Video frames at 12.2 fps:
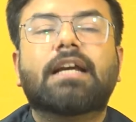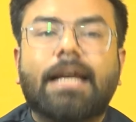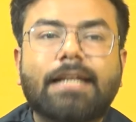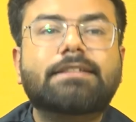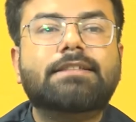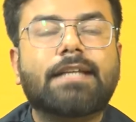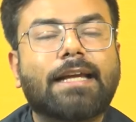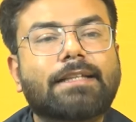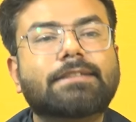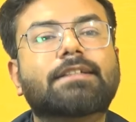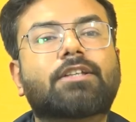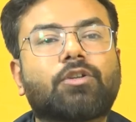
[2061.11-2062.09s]
It
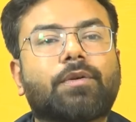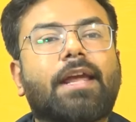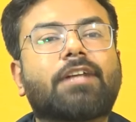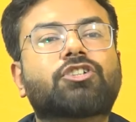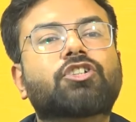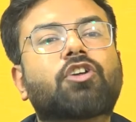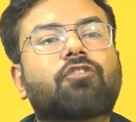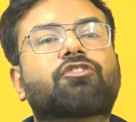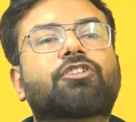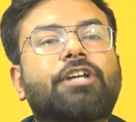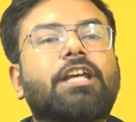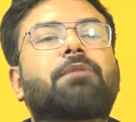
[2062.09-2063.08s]
is a curation of
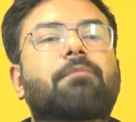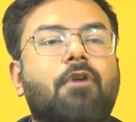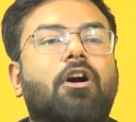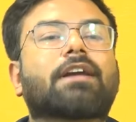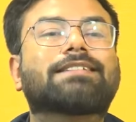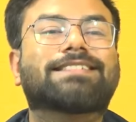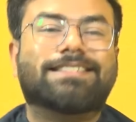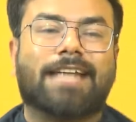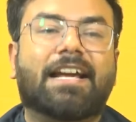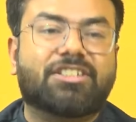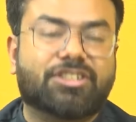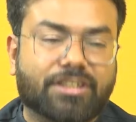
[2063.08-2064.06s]
three important
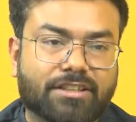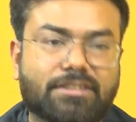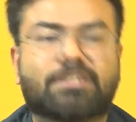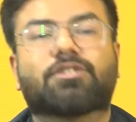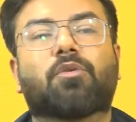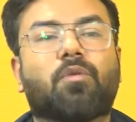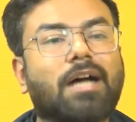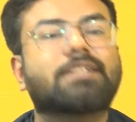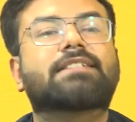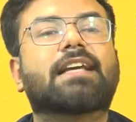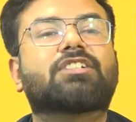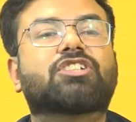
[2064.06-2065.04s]
sections. So
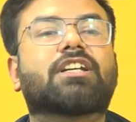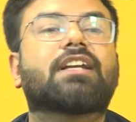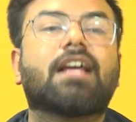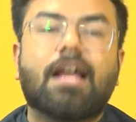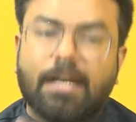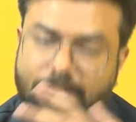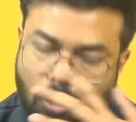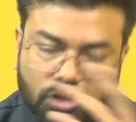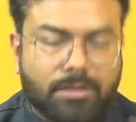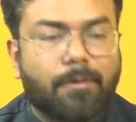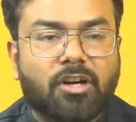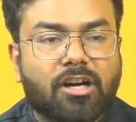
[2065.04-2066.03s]
one section
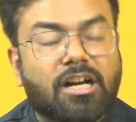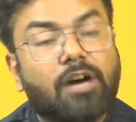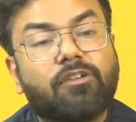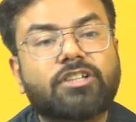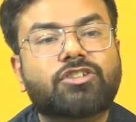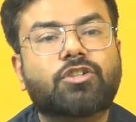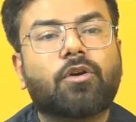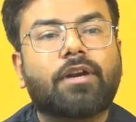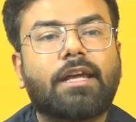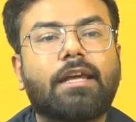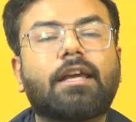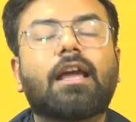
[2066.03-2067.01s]
talks about a cover
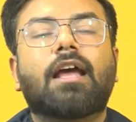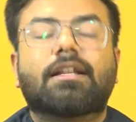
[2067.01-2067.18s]
story.